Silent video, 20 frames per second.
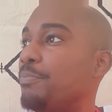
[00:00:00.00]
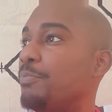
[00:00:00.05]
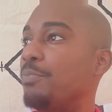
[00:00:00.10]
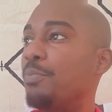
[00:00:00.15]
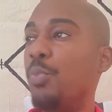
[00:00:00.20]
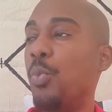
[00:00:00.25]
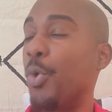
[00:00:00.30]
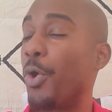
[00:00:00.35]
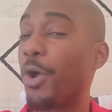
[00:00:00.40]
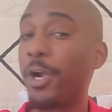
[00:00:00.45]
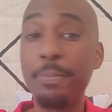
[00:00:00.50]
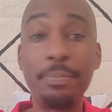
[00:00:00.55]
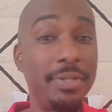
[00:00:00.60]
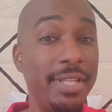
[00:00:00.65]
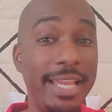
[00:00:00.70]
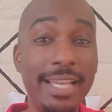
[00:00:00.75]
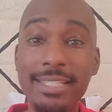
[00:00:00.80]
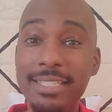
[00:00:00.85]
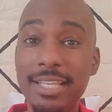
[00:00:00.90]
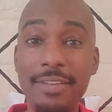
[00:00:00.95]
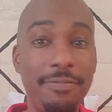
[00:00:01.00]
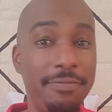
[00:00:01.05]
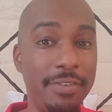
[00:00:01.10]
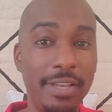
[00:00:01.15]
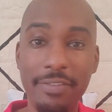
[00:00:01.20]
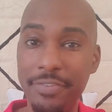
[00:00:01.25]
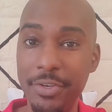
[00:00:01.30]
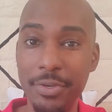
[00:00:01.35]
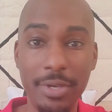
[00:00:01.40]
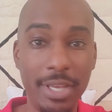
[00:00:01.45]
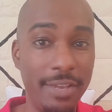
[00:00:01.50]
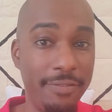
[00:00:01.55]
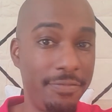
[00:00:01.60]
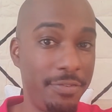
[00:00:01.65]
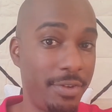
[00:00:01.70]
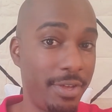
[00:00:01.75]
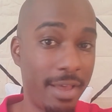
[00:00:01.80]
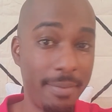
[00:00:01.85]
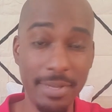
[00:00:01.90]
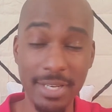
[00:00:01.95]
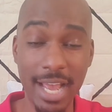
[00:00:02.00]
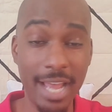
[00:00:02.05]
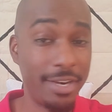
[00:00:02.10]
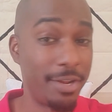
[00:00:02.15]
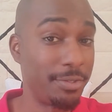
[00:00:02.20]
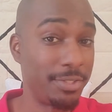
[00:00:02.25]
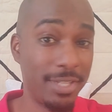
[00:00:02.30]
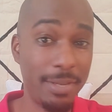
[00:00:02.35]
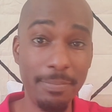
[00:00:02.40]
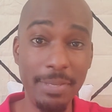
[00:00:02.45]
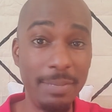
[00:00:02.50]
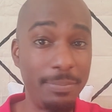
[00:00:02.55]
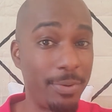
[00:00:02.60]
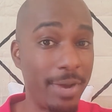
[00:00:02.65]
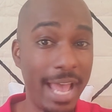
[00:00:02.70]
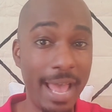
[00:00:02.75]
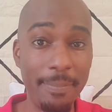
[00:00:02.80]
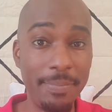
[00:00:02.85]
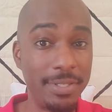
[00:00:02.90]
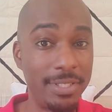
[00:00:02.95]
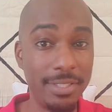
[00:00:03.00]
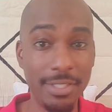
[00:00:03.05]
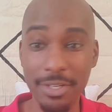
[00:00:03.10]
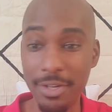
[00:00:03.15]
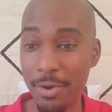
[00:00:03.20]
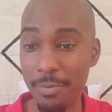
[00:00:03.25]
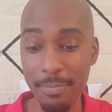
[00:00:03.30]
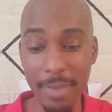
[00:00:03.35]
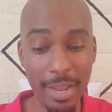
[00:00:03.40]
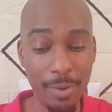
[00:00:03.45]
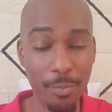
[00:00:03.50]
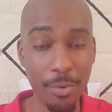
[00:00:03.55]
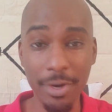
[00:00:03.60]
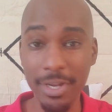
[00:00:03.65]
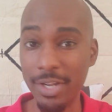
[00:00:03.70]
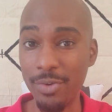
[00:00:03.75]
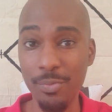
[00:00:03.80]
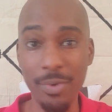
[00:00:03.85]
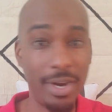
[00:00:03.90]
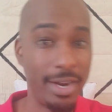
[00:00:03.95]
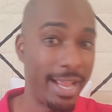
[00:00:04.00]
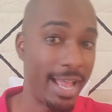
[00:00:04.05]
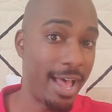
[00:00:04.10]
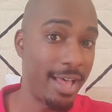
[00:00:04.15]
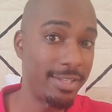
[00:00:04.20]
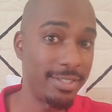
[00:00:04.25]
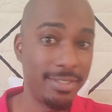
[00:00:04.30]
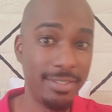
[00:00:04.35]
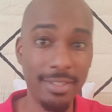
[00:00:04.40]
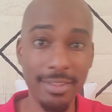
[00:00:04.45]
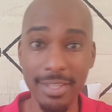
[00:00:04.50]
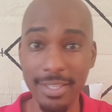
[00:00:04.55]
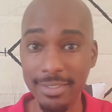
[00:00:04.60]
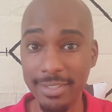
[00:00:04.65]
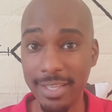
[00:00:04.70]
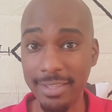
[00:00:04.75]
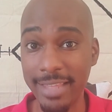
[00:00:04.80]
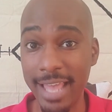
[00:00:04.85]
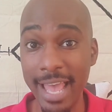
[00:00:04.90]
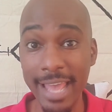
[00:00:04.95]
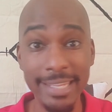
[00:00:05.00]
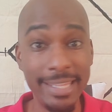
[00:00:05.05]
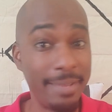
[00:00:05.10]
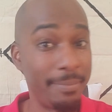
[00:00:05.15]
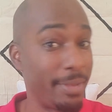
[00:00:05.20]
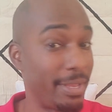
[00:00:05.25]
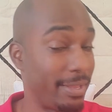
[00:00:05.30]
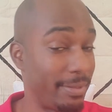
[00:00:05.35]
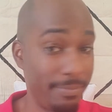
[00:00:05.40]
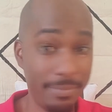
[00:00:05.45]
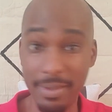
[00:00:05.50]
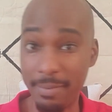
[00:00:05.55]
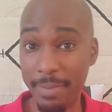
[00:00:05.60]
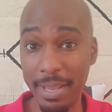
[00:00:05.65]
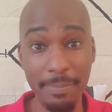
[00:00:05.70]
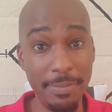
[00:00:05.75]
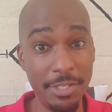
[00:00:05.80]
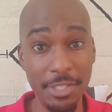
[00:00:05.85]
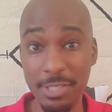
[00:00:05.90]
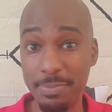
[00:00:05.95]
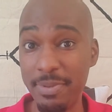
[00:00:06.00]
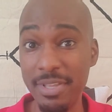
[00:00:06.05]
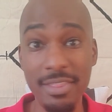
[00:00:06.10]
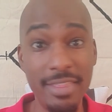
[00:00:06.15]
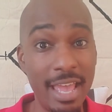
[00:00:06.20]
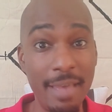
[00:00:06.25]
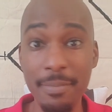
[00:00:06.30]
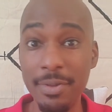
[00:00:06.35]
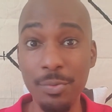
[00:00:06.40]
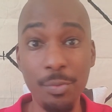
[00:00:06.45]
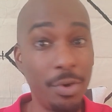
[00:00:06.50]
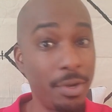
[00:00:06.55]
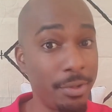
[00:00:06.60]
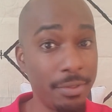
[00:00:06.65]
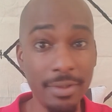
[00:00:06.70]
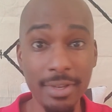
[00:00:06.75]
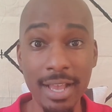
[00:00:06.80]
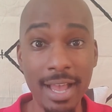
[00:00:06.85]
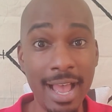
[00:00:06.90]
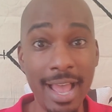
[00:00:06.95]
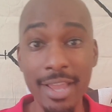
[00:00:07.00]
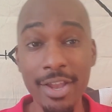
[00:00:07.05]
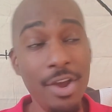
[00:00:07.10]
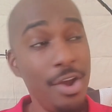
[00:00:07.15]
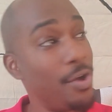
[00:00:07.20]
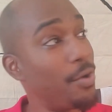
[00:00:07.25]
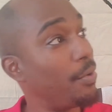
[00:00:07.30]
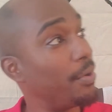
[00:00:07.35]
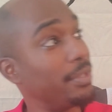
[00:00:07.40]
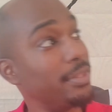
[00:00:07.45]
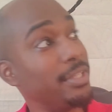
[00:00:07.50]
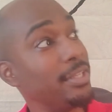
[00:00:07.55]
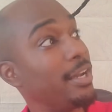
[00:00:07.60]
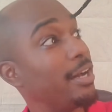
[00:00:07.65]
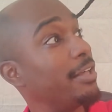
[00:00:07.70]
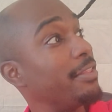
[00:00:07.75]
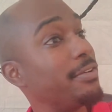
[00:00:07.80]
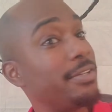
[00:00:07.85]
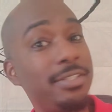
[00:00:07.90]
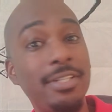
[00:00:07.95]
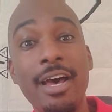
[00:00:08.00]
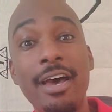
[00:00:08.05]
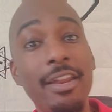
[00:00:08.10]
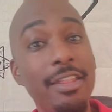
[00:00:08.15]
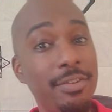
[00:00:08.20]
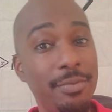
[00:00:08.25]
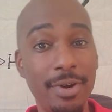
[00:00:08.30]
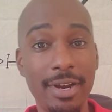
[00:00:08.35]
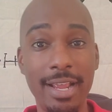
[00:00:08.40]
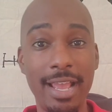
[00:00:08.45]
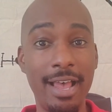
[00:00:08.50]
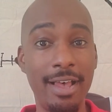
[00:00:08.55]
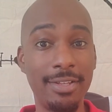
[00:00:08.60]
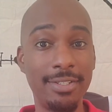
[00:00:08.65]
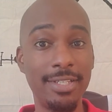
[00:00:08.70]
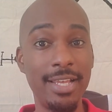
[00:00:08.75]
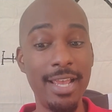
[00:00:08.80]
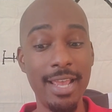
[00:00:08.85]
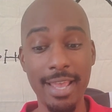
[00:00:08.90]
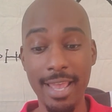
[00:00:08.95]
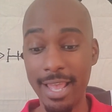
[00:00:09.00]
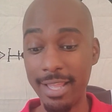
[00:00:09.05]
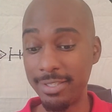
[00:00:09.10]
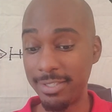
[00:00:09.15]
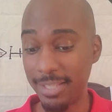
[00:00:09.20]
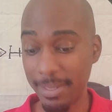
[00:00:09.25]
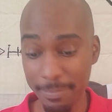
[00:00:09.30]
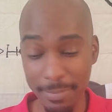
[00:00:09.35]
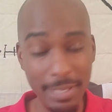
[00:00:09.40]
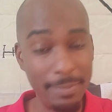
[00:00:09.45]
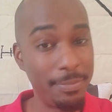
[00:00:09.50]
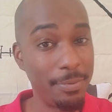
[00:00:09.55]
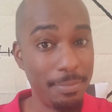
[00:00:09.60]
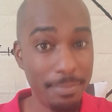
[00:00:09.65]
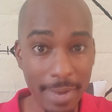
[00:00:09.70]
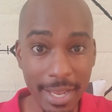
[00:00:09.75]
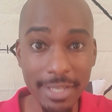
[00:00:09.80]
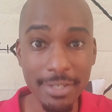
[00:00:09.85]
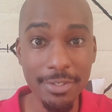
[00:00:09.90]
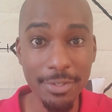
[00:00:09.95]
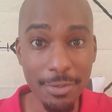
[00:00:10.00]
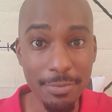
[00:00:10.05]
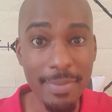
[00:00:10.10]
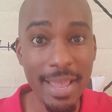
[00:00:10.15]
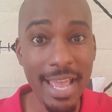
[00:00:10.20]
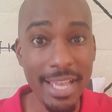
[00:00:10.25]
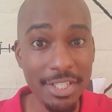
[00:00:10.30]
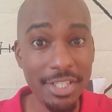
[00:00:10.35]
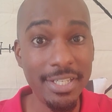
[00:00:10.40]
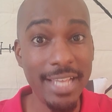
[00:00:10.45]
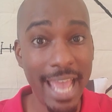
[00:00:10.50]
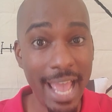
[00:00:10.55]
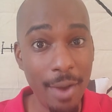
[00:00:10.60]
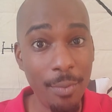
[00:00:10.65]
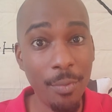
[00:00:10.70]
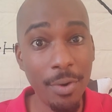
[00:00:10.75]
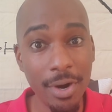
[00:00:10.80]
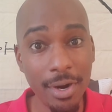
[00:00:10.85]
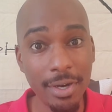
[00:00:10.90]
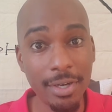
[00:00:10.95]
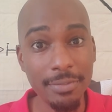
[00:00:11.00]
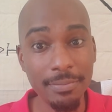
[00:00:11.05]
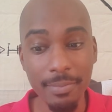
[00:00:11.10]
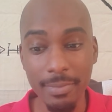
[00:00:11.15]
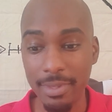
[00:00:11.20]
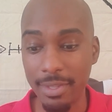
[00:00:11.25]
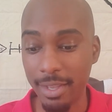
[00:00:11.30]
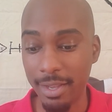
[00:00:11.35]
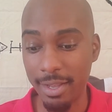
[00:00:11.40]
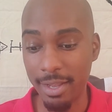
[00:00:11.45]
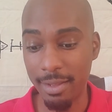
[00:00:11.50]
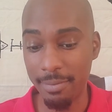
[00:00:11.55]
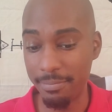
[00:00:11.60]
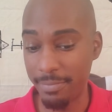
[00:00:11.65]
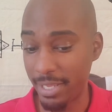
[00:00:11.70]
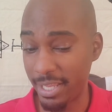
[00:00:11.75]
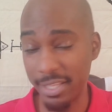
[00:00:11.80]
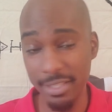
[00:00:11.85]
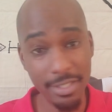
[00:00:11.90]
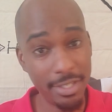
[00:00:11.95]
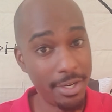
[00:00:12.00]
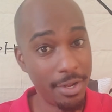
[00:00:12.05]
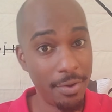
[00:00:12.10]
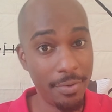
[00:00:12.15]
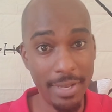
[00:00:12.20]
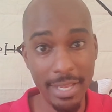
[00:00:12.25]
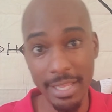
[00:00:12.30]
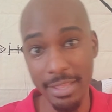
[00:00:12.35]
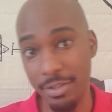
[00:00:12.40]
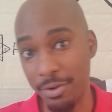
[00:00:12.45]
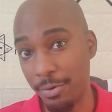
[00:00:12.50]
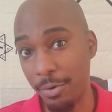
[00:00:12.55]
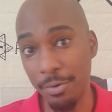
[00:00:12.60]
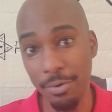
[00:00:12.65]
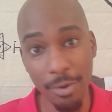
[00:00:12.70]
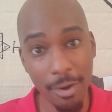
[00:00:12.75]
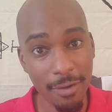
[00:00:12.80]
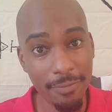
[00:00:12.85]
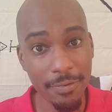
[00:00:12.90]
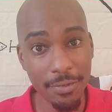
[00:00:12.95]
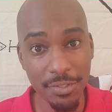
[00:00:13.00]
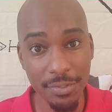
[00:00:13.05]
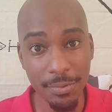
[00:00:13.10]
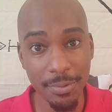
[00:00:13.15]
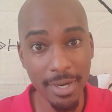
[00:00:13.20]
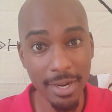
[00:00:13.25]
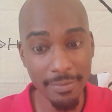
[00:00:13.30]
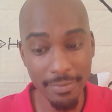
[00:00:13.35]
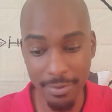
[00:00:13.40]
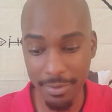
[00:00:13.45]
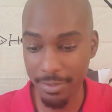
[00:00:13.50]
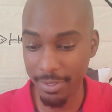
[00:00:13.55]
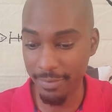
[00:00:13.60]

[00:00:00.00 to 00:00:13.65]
workplace. If you I mean, I know some people might work in warehouses and things like that, and it might be just be them and one other guy on the other side of the warehouse, and some people might do magic at work, and in their own office or whatever.